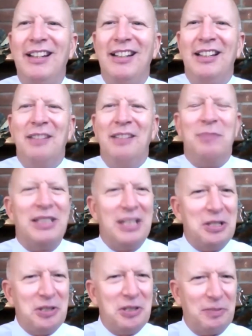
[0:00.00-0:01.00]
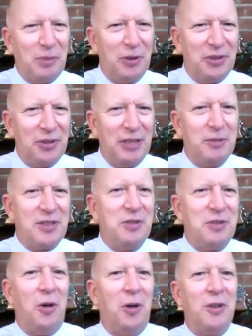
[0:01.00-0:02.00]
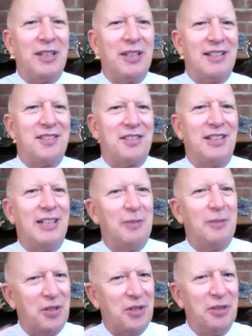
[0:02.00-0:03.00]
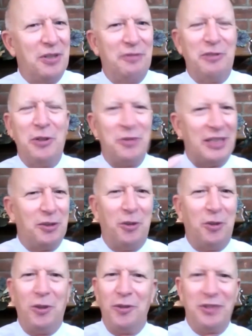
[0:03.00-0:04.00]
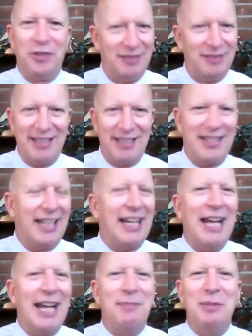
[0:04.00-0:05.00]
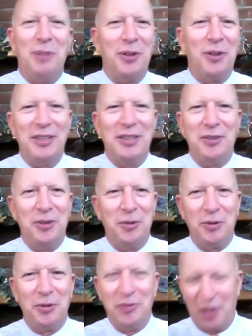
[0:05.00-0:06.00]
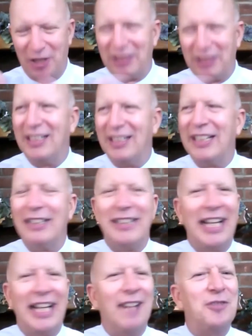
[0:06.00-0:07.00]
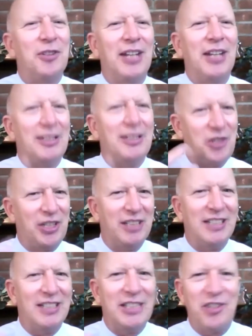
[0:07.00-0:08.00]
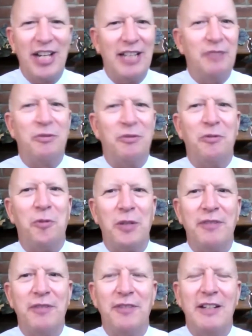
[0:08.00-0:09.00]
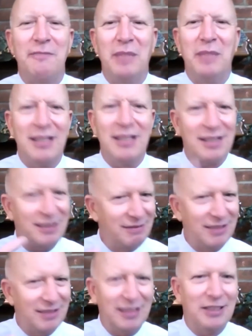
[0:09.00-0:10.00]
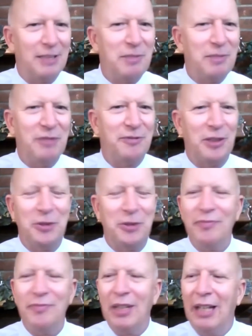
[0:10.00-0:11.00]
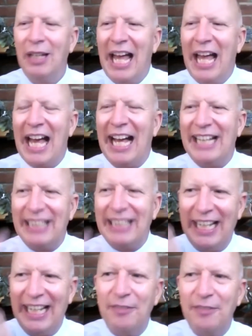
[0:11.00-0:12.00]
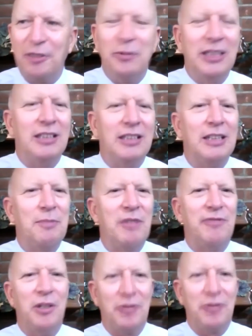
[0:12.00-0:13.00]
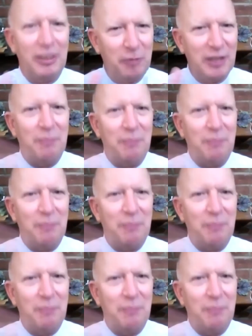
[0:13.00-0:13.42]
My niece's birthday was in August, and I was on the phone. I called and I sang happy birthday to her, John and I, and after that, she and I chatted for 45 minutes and hung up the phone. And after we hung up the phone, I went about